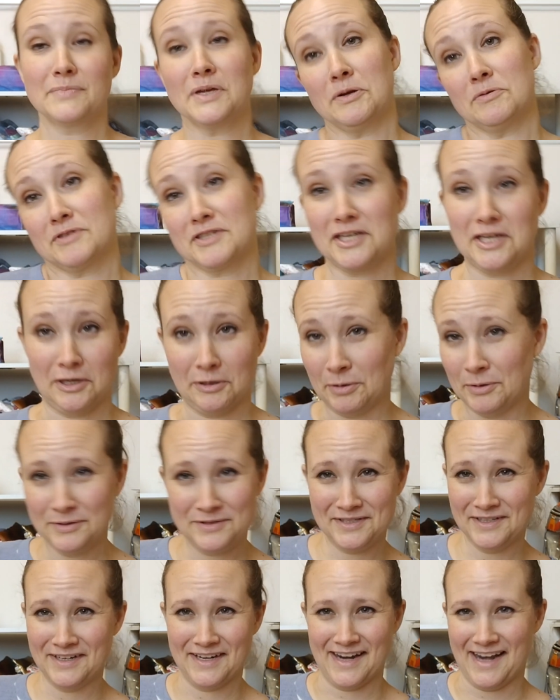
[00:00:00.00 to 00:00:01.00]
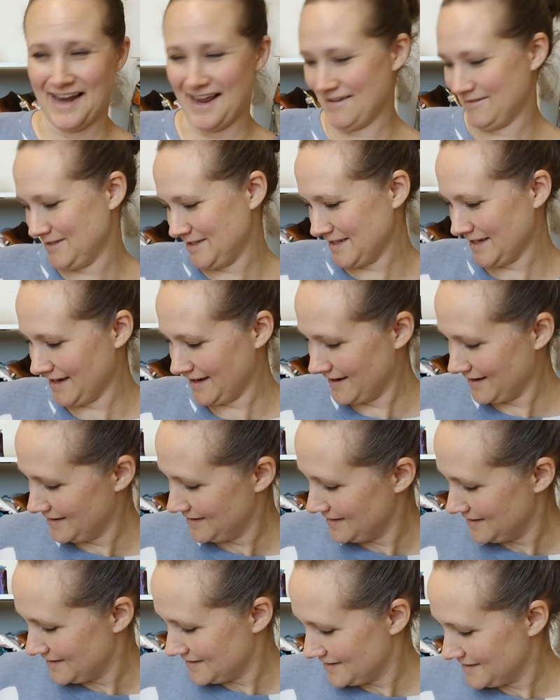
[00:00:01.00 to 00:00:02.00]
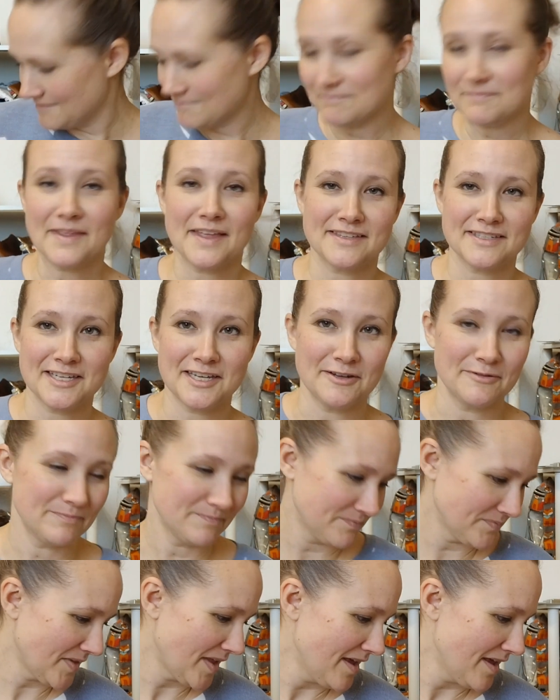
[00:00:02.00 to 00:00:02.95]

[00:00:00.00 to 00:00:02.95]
It was cute. I was like, that's cute.